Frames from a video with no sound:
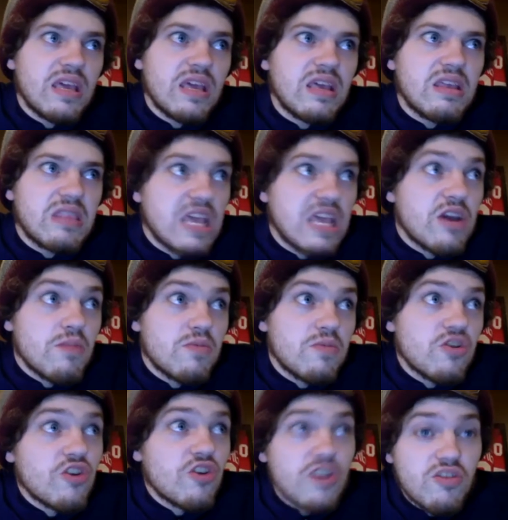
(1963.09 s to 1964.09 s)
They could
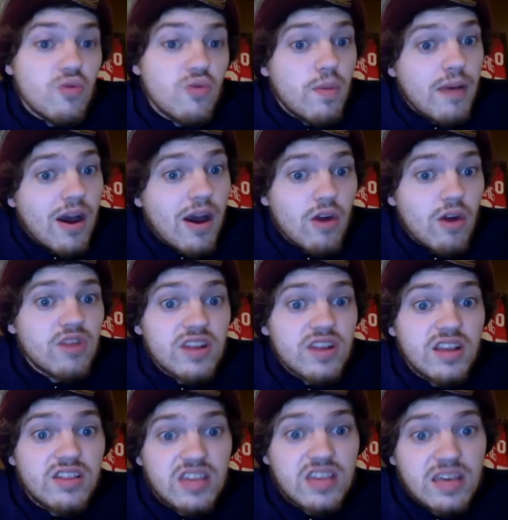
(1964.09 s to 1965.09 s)
turn into a power
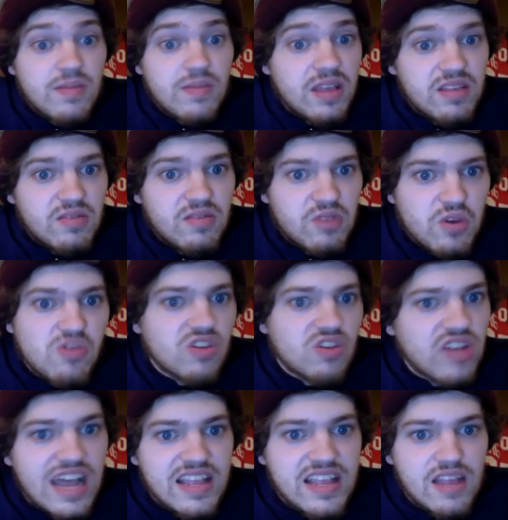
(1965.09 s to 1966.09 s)
running team and use
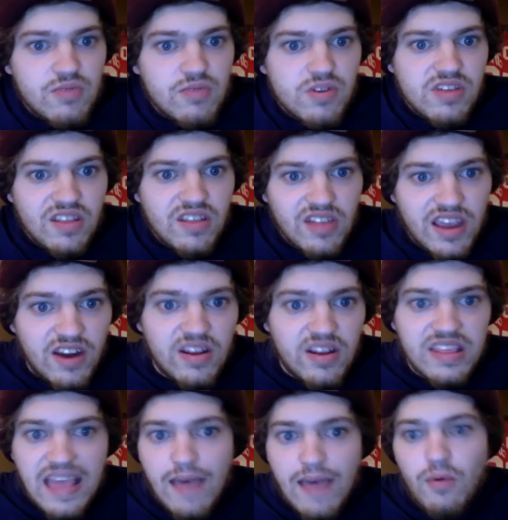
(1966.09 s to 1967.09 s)
Clyde Edwards-Helaire
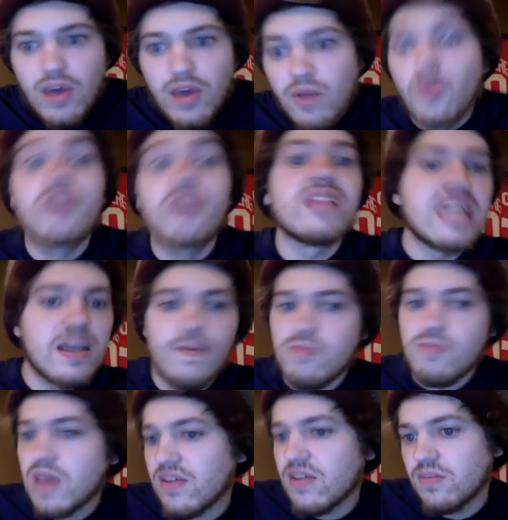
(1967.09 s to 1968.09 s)
in that way once he
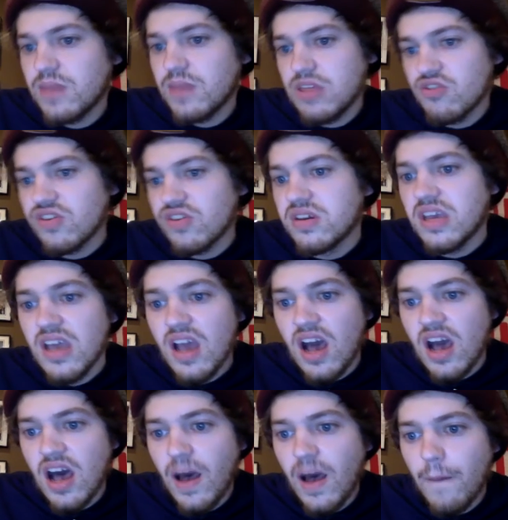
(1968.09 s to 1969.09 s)
comes back from injury.
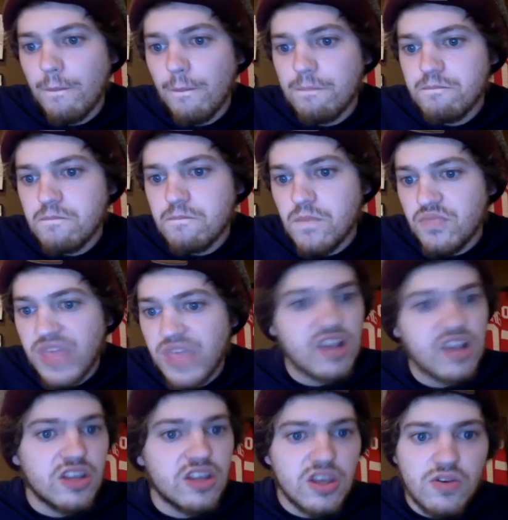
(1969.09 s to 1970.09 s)
They
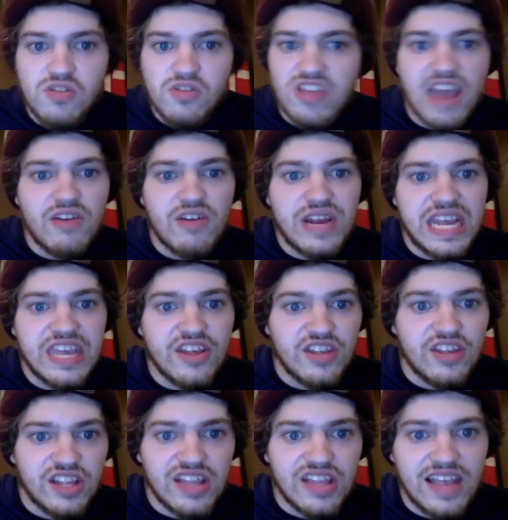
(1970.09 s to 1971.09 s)
could use Tyreek
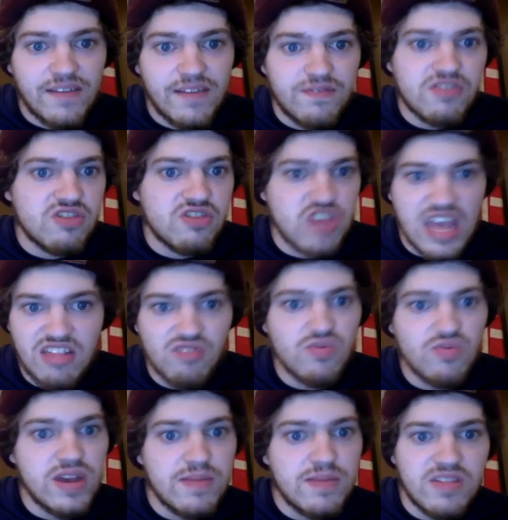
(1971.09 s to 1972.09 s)
Hill in a lot of jet
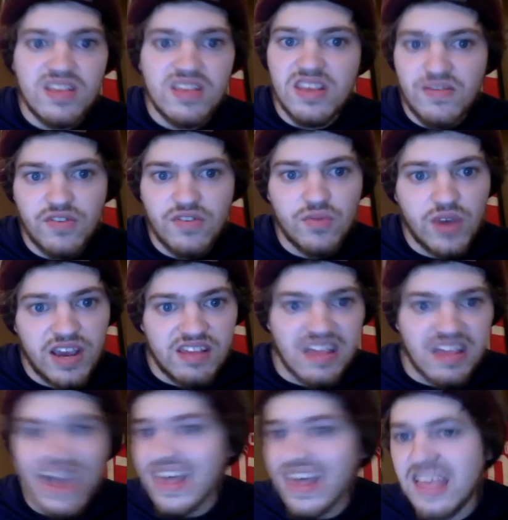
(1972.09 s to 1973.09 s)
sweeps in different
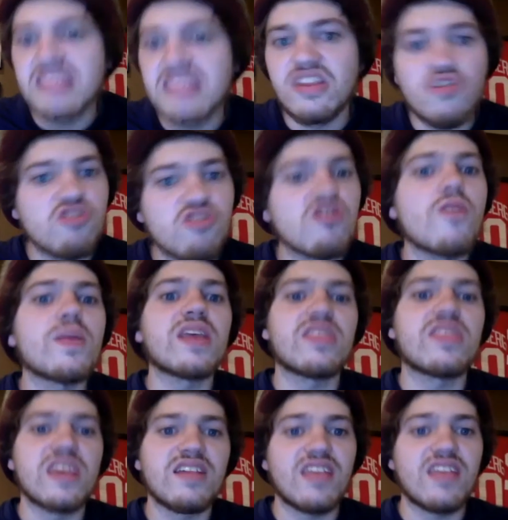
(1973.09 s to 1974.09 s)
ways. There's so many
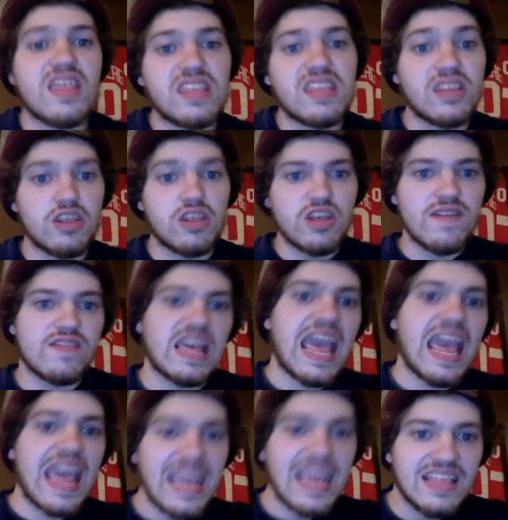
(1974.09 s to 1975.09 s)
things that I think the Chiefs
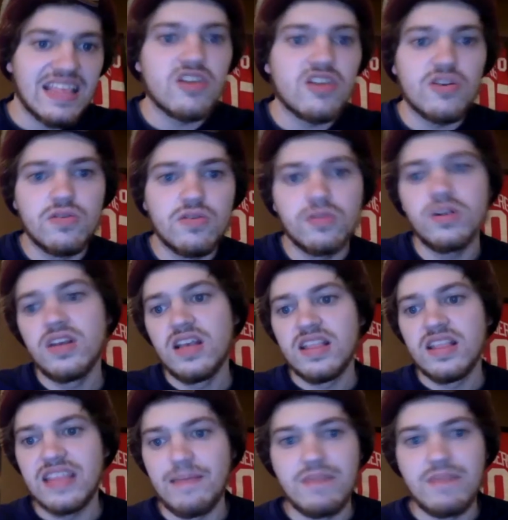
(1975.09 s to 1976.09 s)
can do
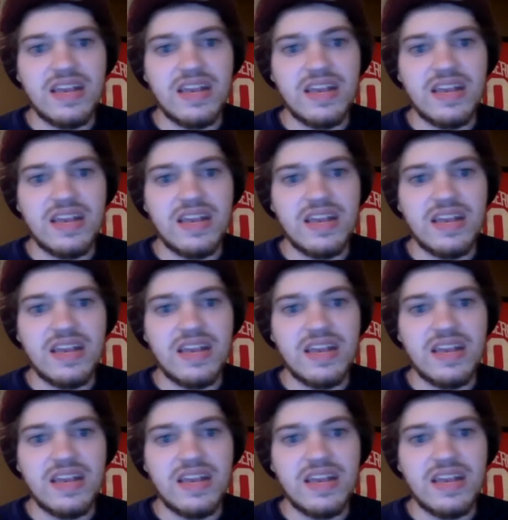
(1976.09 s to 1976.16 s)
that